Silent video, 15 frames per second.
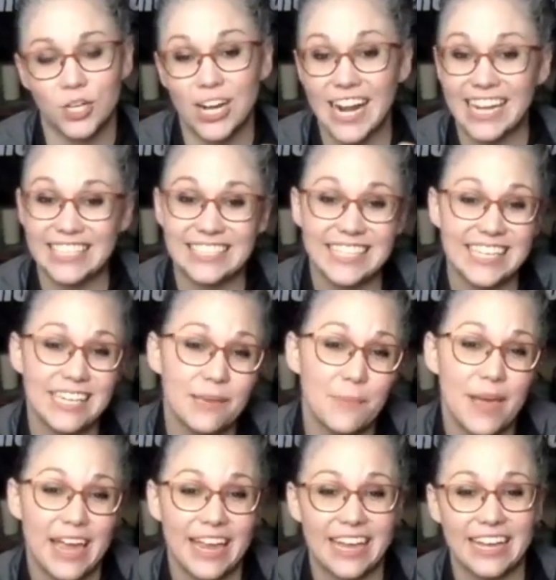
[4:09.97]
IT
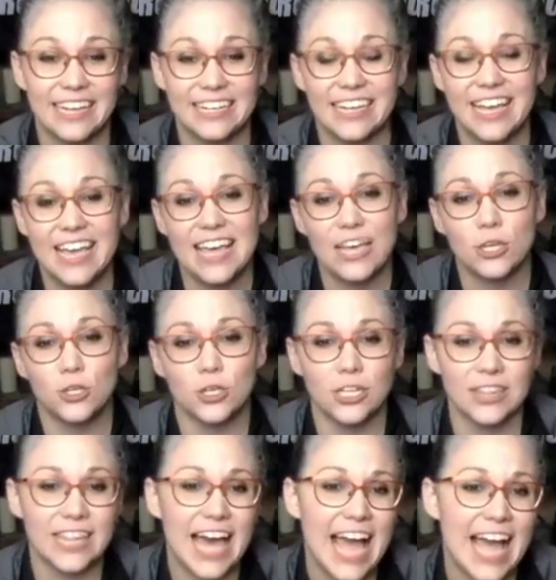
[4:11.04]
band, your
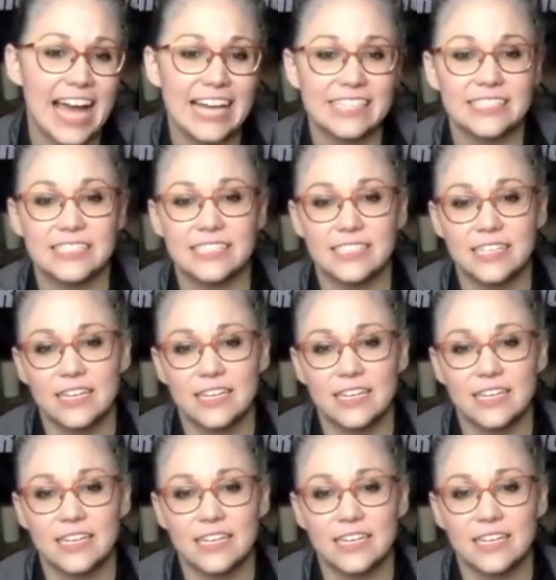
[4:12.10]
lats.